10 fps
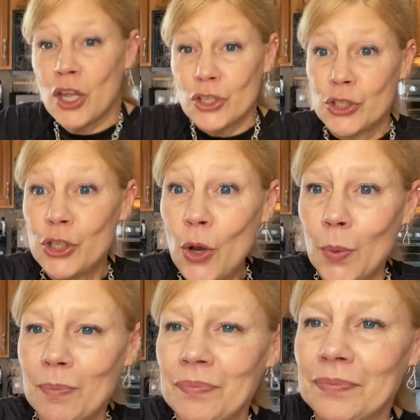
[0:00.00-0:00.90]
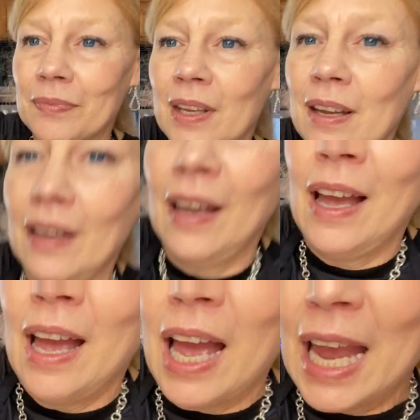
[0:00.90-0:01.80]
So,
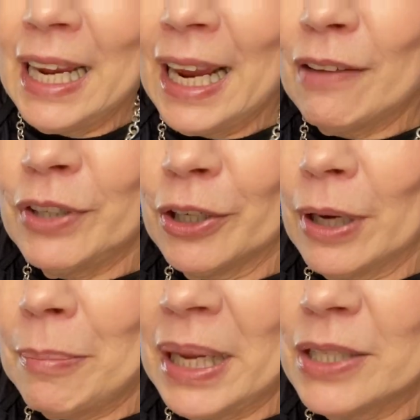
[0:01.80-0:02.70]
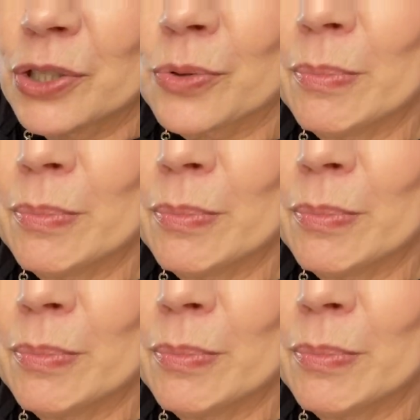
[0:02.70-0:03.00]
I have here a pastry